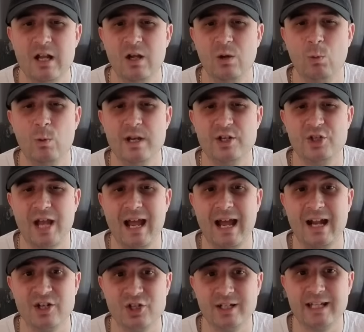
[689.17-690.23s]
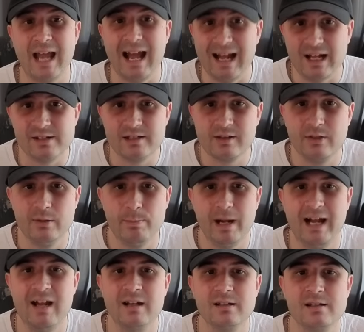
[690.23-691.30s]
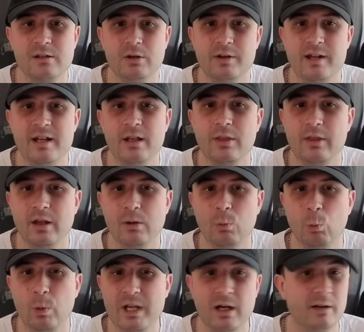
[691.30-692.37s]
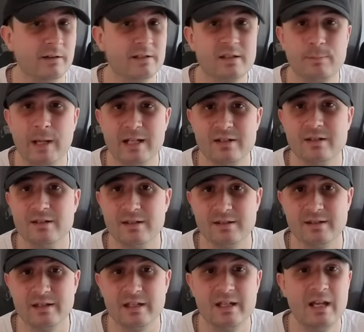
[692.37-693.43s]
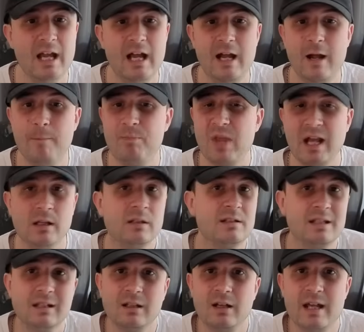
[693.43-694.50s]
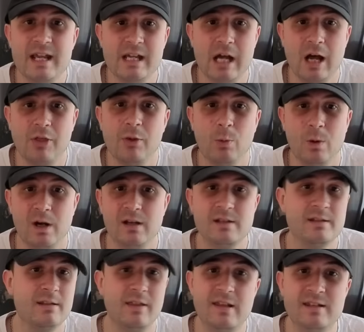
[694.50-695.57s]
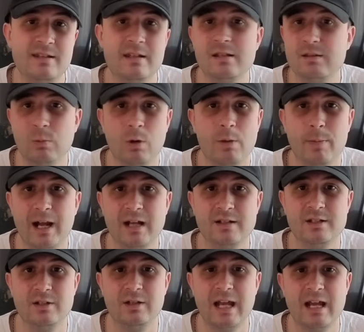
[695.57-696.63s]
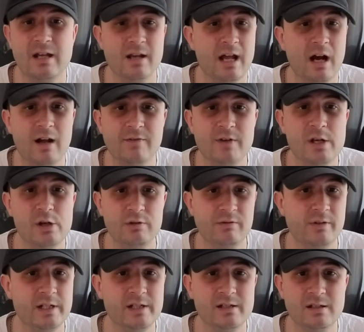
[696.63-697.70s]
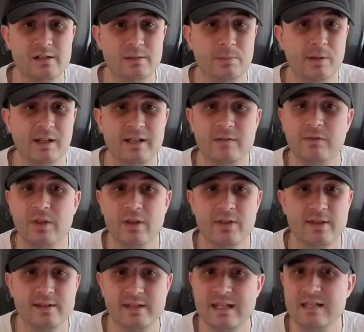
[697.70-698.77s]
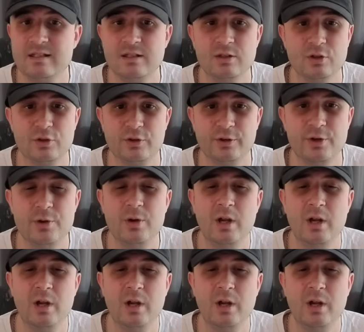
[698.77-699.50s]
which actually had the packs on it that we are expected to see. And until I hear otherwise, this is what packs you get in it. I have no reason to believe that this isn't true.